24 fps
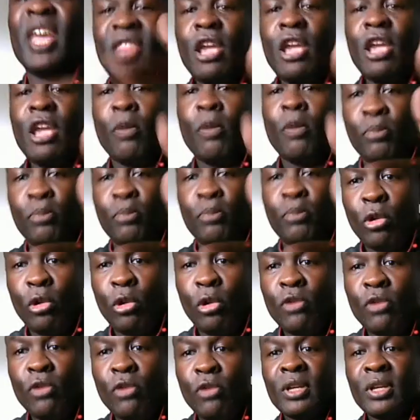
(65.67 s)
they
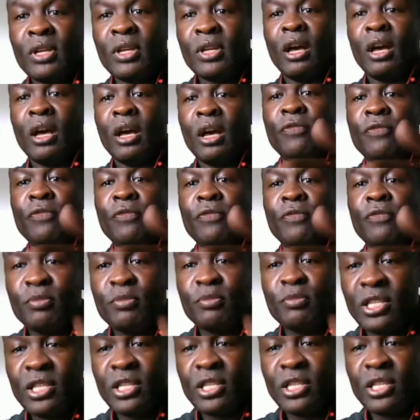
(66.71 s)
approve of this
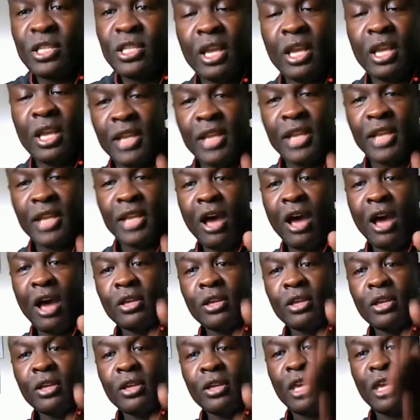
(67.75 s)
message. Now,
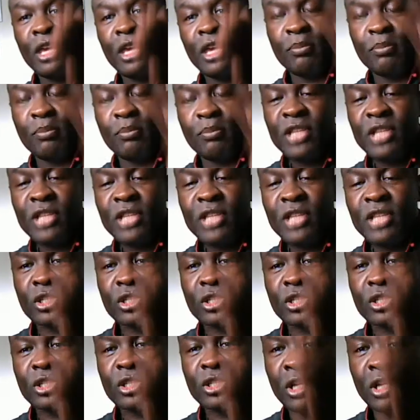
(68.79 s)
if the message
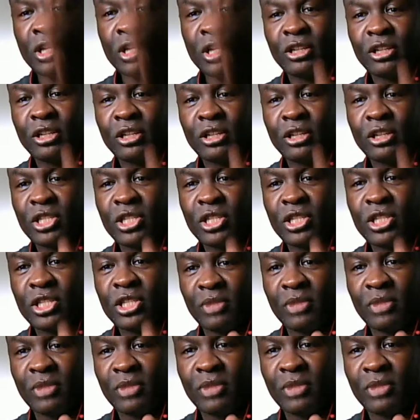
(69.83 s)
turned out to be
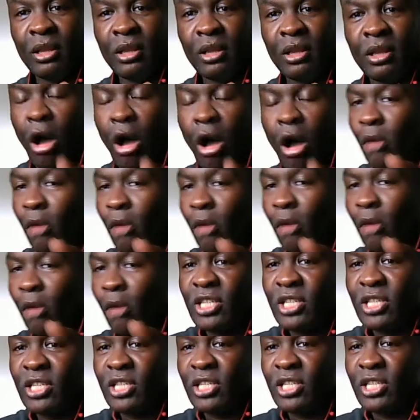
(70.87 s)
something all
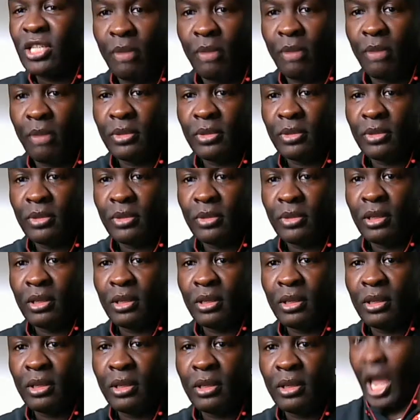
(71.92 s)
messed up,
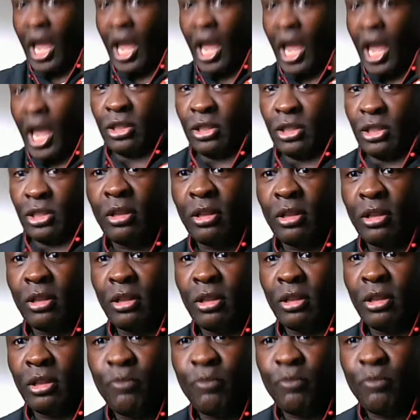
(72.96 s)

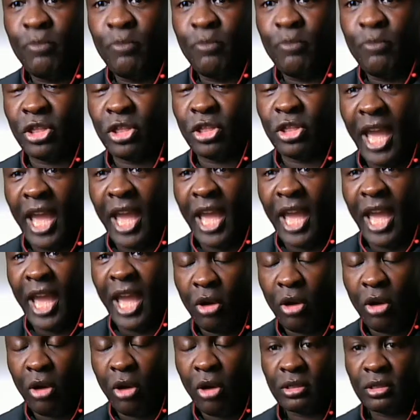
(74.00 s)
they've put their name
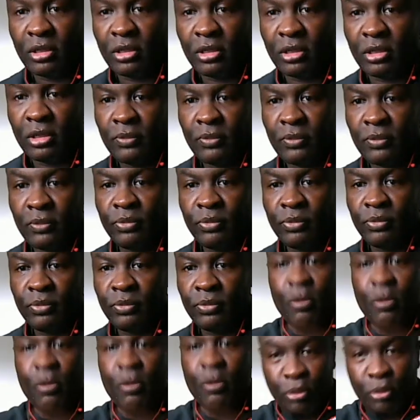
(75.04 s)
on it.
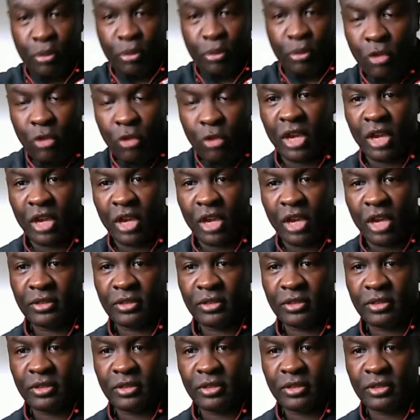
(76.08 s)
They approved of it.